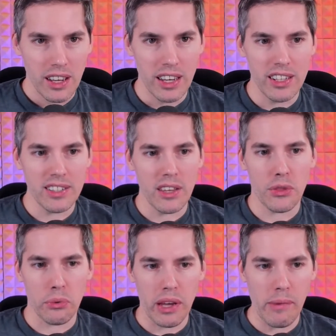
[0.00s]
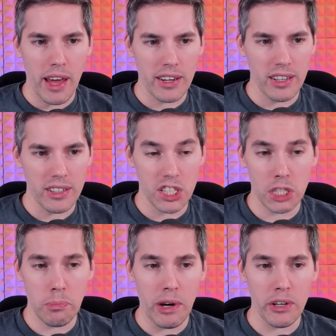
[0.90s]
It is a three mana
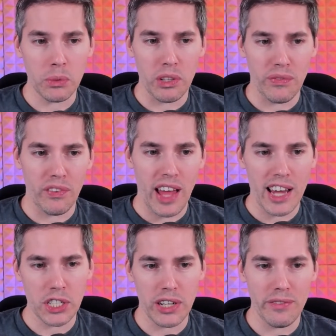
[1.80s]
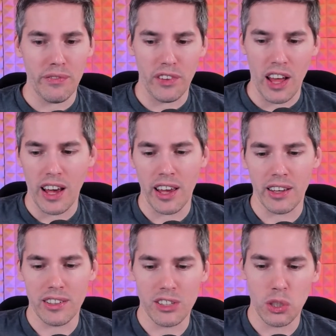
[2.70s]
spirit with flash and
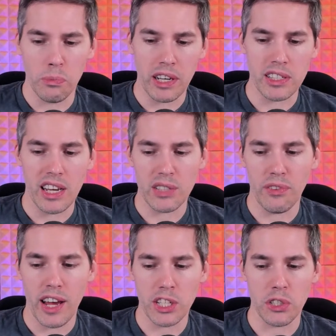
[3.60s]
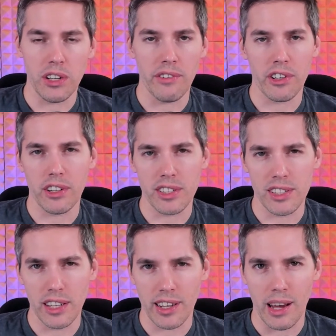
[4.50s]
flying. So because it has flash, you're never going to
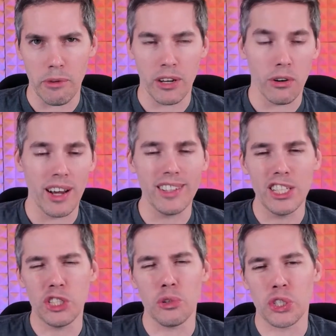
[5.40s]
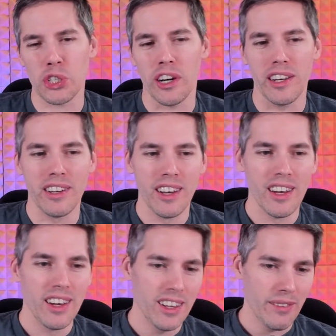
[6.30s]
see it coming. Or at least you should.
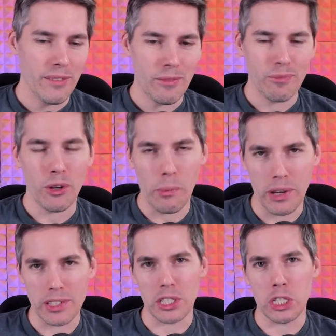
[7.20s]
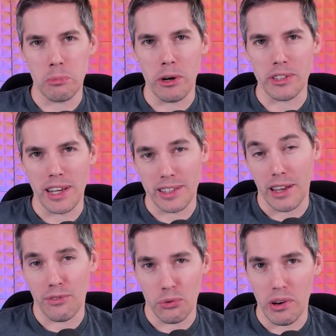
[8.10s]
You're up against a spirit deck. They
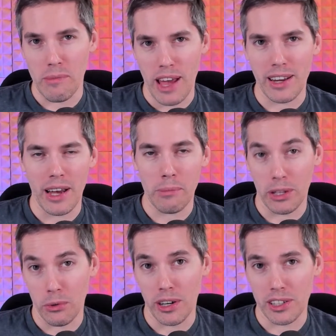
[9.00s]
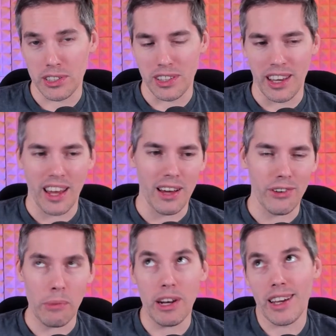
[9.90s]
have three mana up. Like, what else could they have?
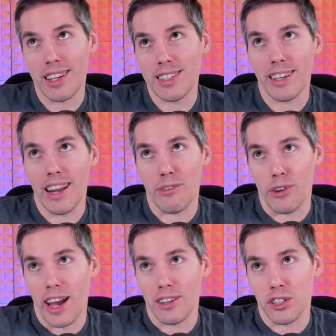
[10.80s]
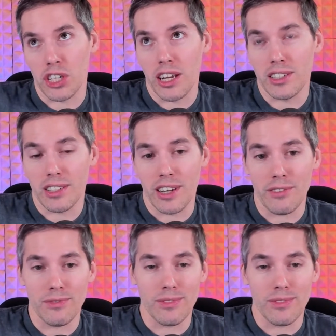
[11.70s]
I mean, I guess they could have Rattle Chains. They could have...